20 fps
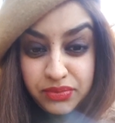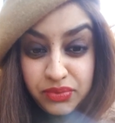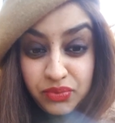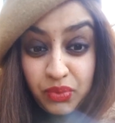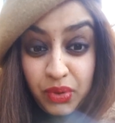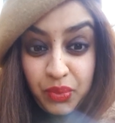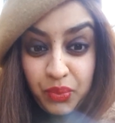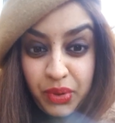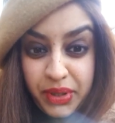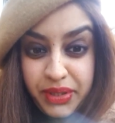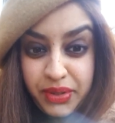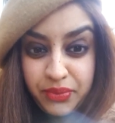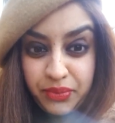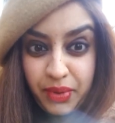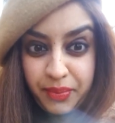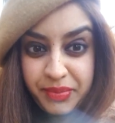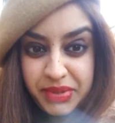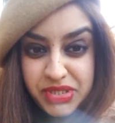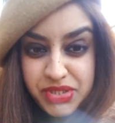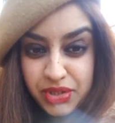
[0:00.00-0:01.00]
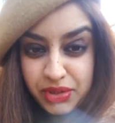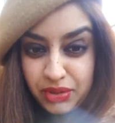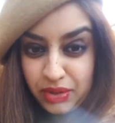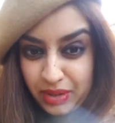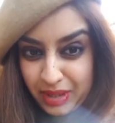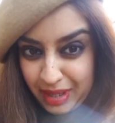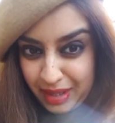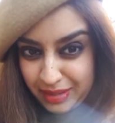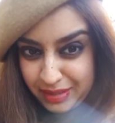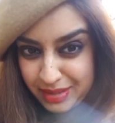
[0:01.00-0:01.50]
what do you want me to
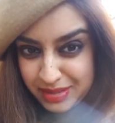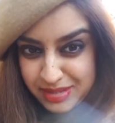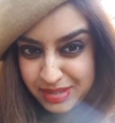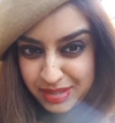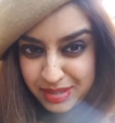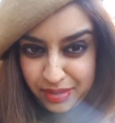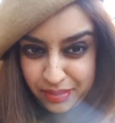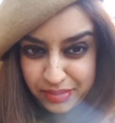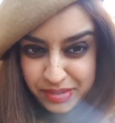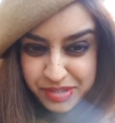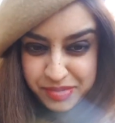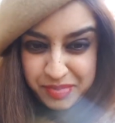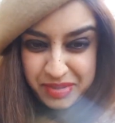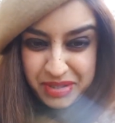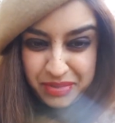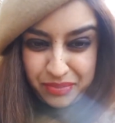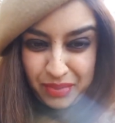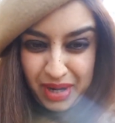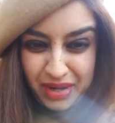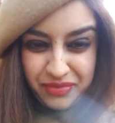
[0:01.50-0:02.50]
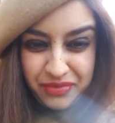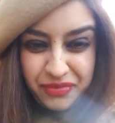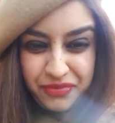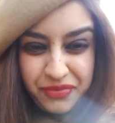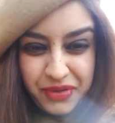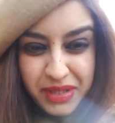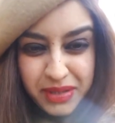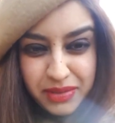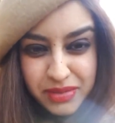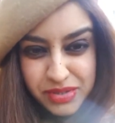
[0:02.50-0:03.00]
look at? Is he going to be the right
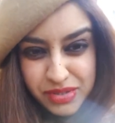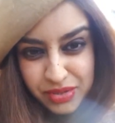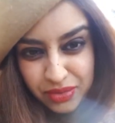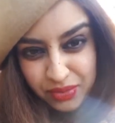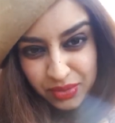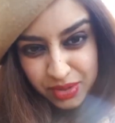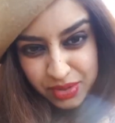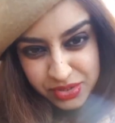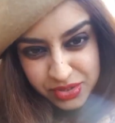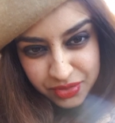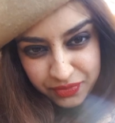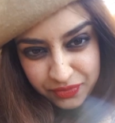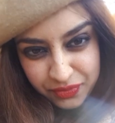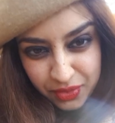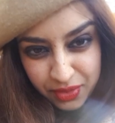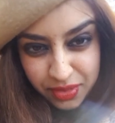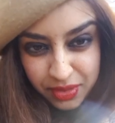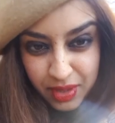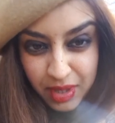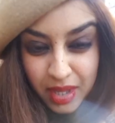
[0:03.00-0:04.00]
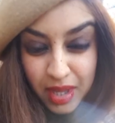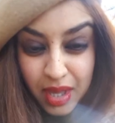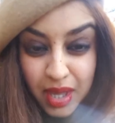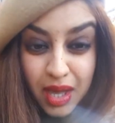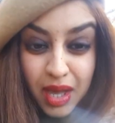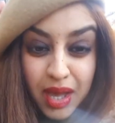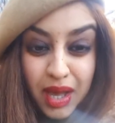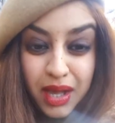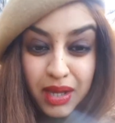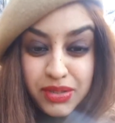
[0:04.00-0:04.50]
fit? So on and so forth.
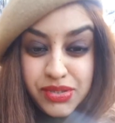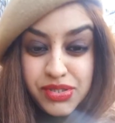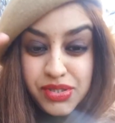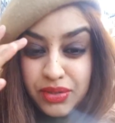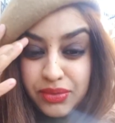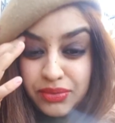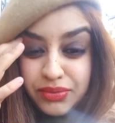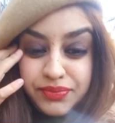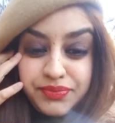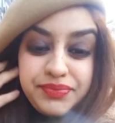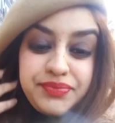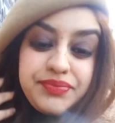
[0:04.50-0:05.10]
So